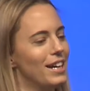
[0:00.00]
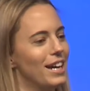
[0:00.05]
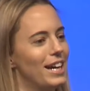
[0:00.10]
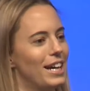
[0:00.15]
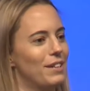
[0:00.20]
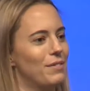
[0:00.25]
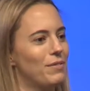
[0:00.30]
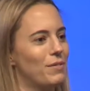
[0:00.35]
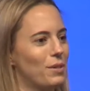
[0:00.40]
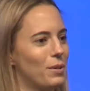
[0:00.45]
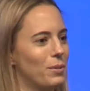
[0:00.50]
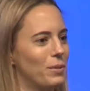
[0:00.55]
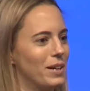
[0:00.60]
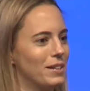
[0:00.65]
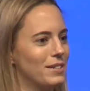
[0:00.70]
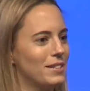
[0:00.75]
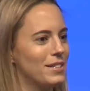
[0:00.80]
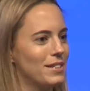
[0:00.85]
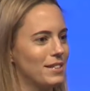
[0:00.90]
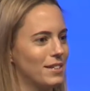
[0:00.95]
and for
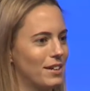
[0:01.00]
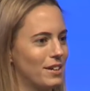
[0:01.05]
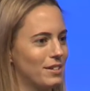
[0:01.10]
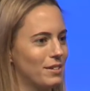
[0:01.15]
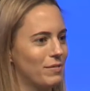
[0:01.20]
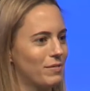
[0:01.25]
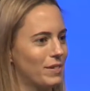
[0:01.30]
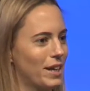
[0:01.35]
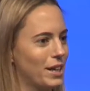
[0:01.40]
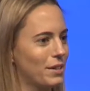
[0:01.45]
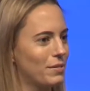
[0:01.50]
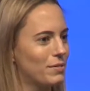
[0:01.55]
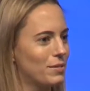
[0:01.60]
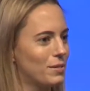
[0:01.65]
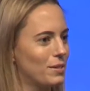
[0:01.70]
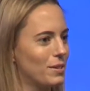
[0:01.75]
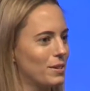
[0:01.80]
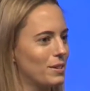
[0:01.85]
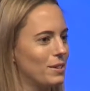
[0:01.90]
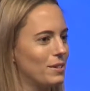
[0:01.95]
once not
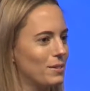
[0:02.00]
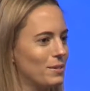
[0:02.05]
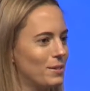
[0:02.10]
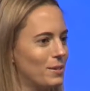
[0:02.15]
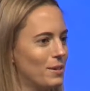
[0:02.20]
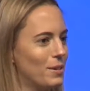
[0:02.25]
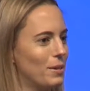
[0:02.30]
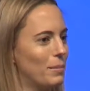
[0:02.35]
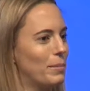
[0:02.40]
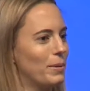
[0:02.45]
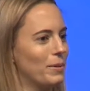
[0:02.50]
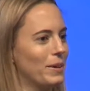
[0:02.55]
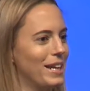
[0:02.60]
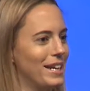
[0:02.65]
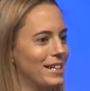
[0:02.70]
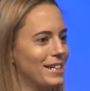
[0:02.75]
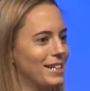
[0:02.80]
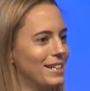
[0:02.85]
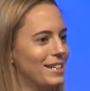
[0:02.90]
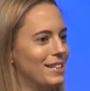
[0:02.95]
Frankfurt or
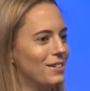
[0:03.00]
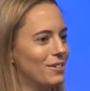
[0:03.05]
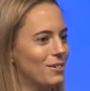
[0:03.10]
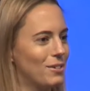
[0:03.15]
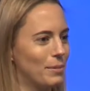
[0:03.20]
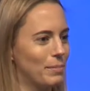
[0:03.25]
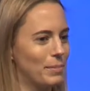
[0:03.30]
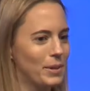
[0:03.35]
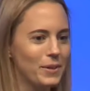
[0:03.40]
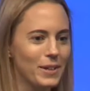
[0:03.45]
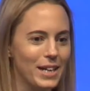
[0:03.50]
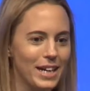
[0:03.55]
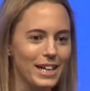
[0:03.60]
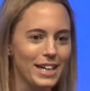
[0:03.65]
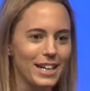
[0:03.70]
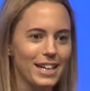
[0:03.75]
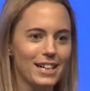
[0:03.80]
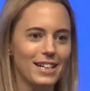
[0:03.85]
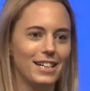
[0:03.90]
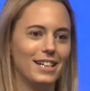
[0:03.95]
Berlin or
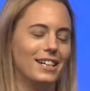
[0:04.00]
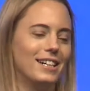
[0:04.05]
Munich.